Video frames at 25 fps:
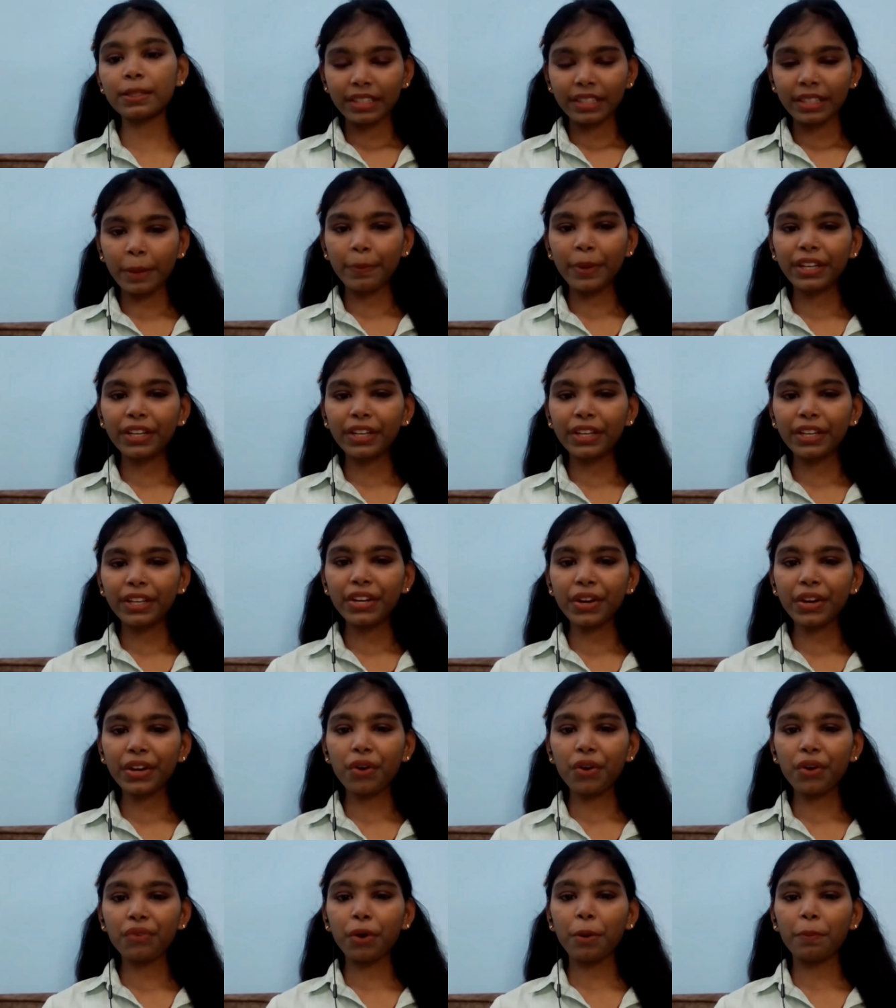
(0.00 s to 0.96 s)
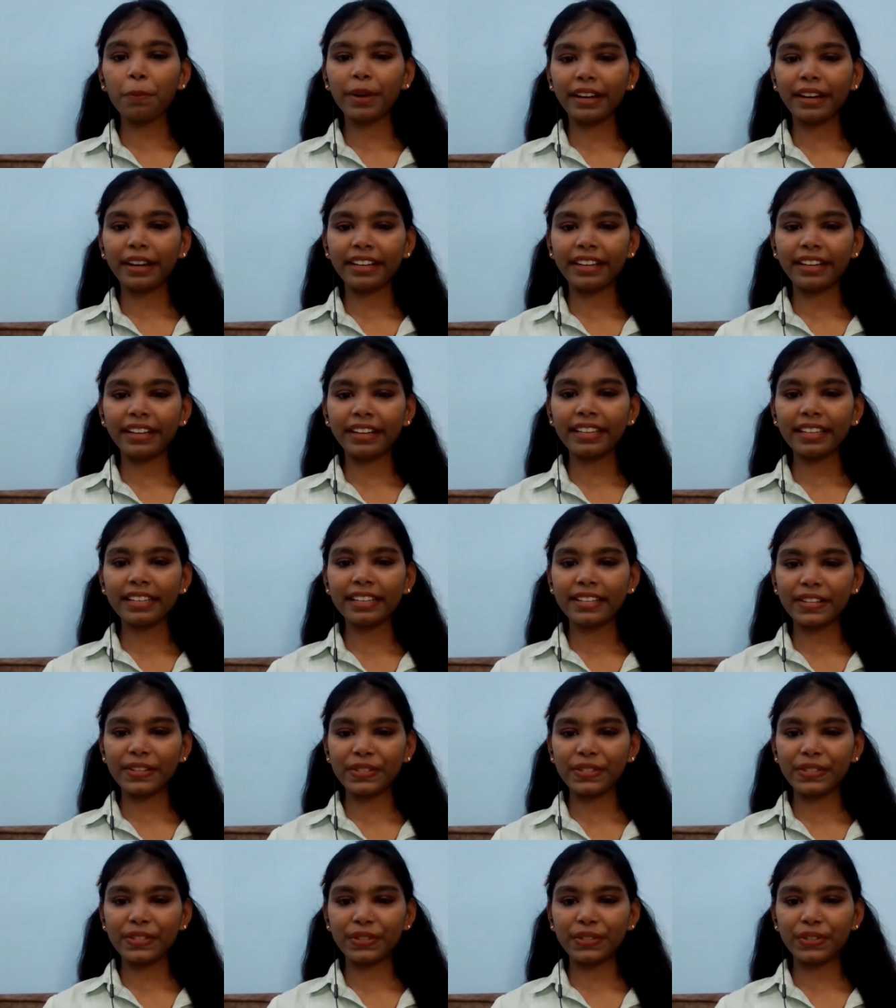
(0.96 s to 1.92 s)
The beginning of operating
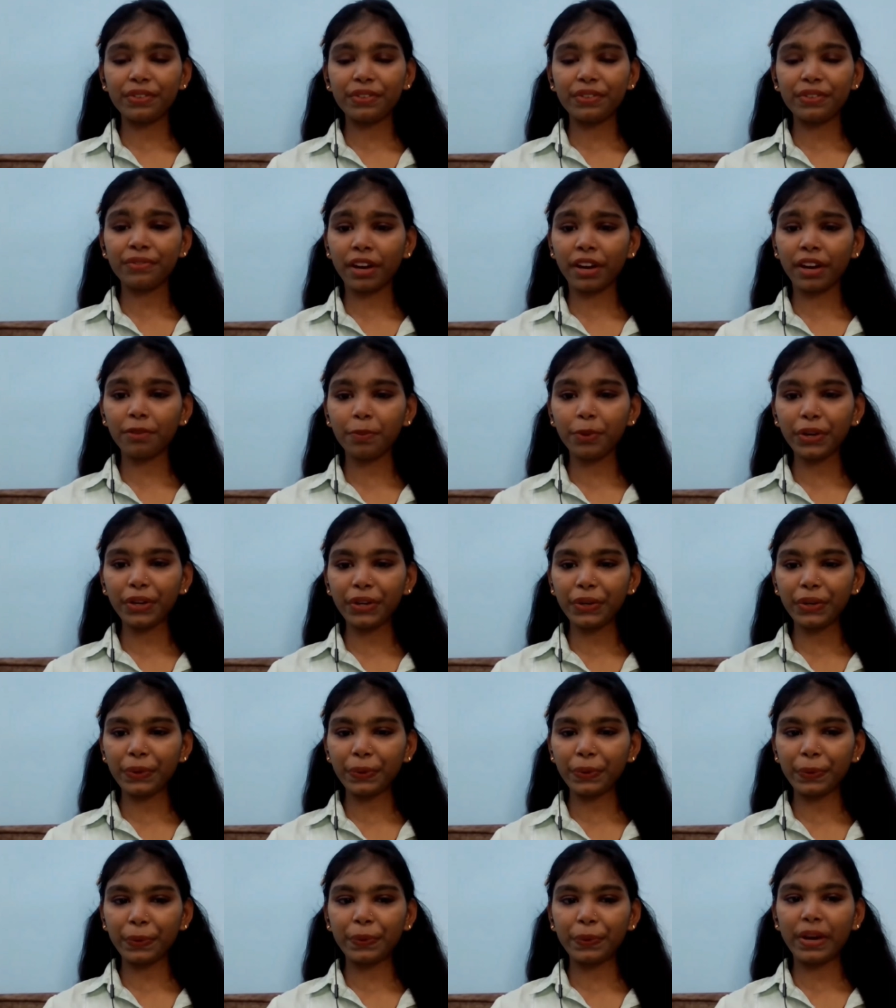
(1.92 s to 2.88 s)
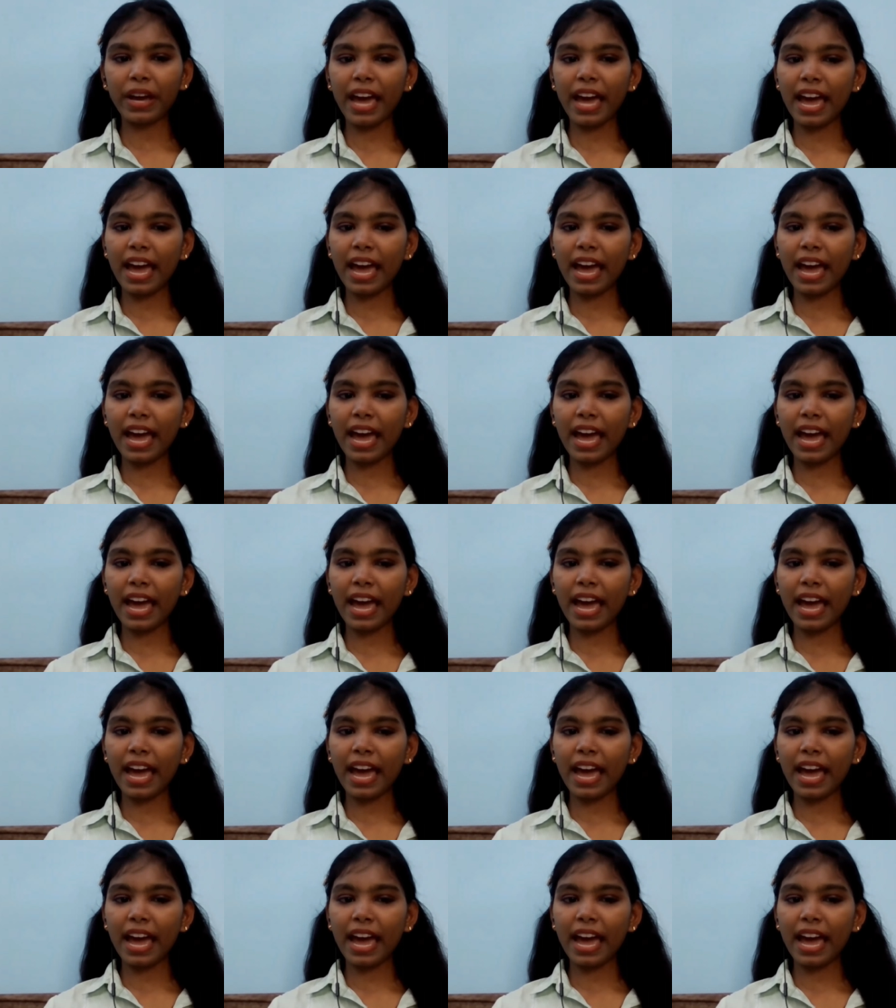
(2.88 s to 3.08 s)
Industry five point oh